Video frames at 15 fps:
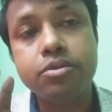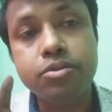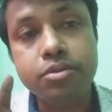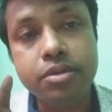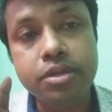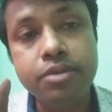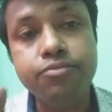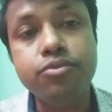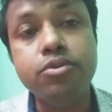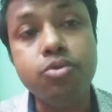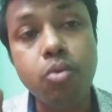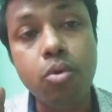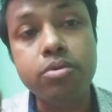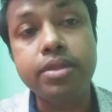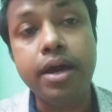if you
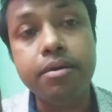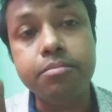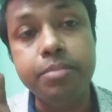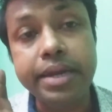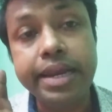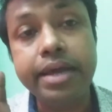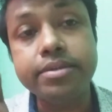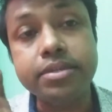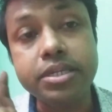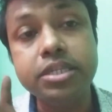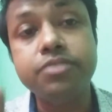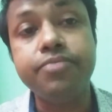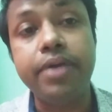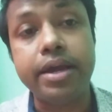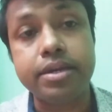know the various
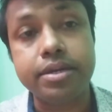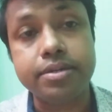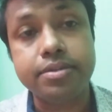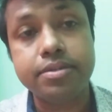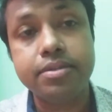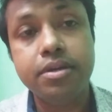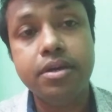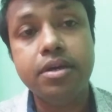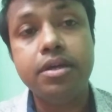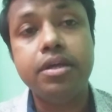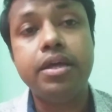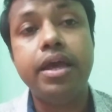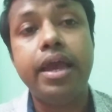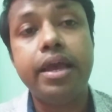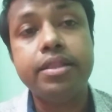risk factors,
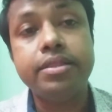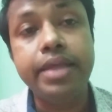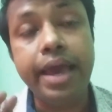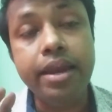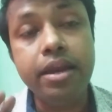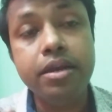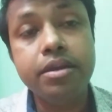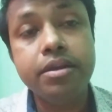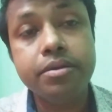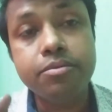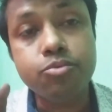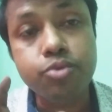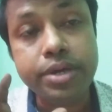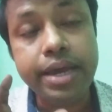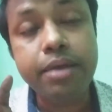then
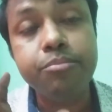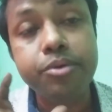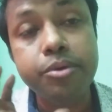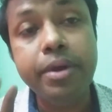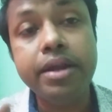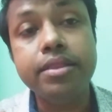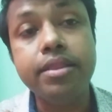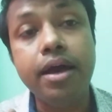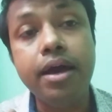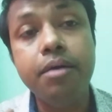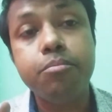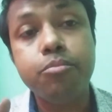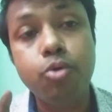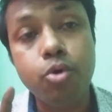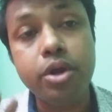we can prevent the
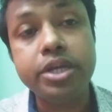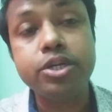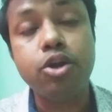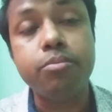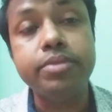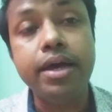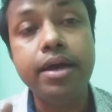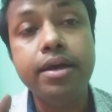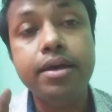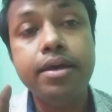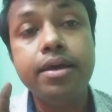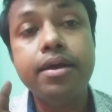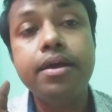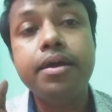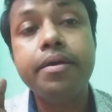progression of the
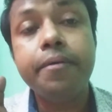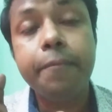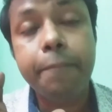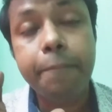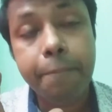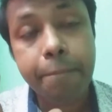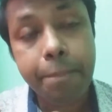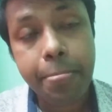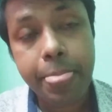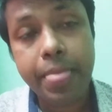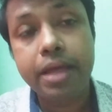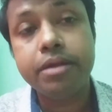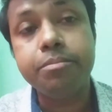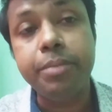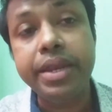
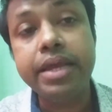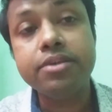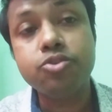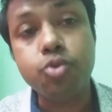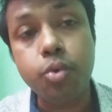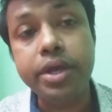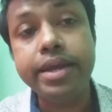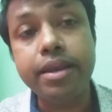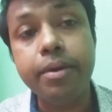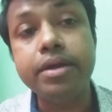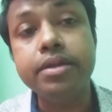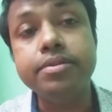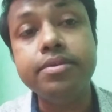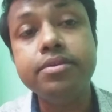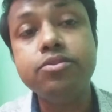various chronic liver
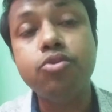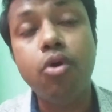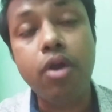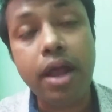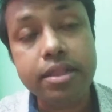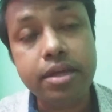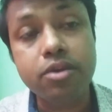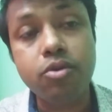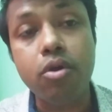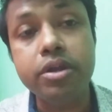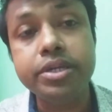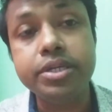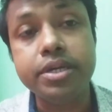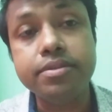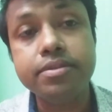disease or other
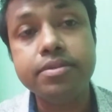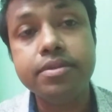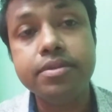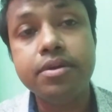conditions